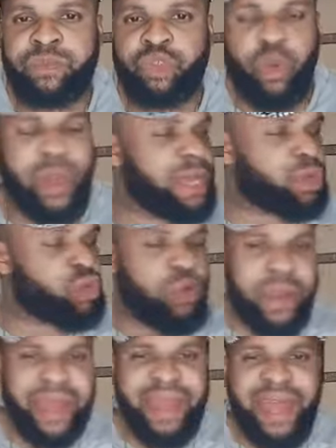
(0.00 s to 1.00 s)
You when they cook
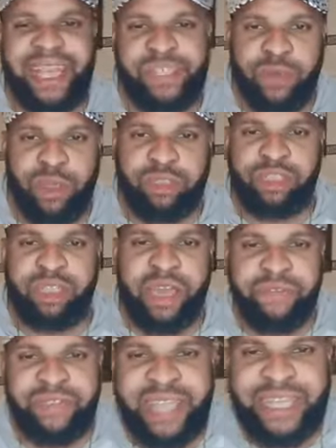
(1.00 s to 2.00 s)
burial rice for your children
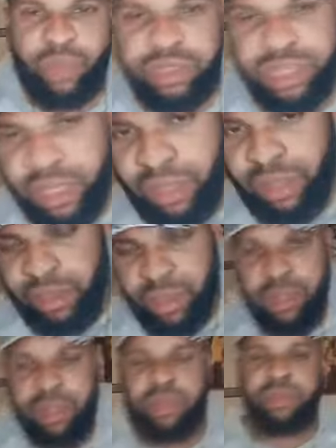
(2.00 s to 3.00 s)
every Saturday.
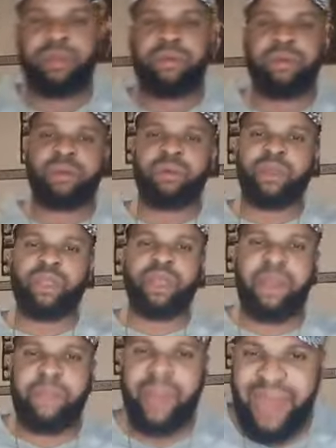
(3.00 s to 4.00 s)
When on
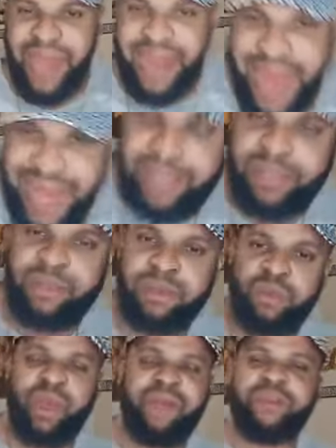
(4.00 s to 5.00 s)
the burial rice,
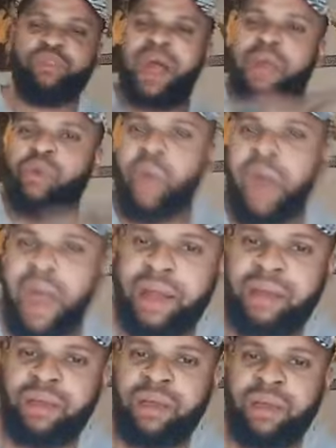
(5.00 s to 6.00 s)
where we do
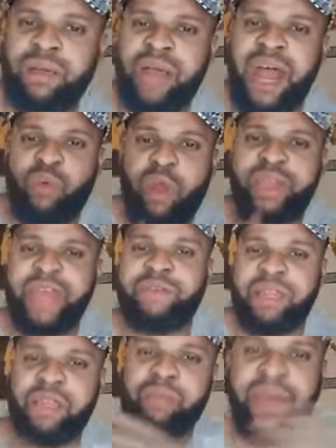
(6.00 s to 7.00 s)
agwa? I'm going to
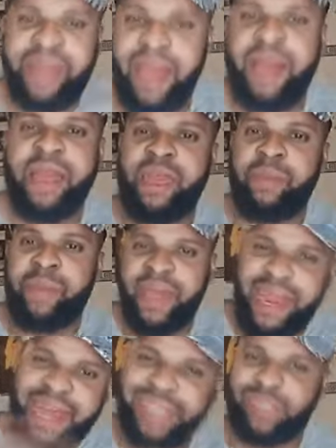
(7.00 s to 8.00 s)
be Liberia, a
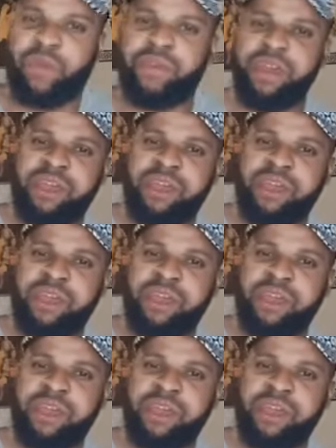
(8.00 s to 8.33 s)
better ass of me.